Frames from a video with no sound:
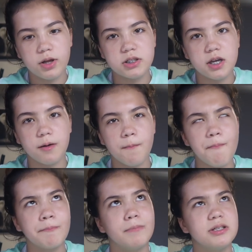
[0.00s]
It's like
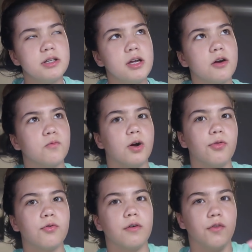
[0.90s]
basically like a
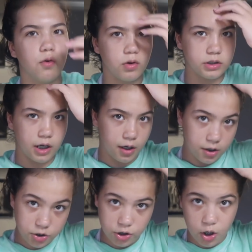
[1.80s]
run through of the whole
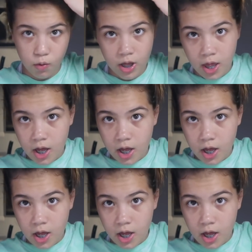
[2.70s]
entire show.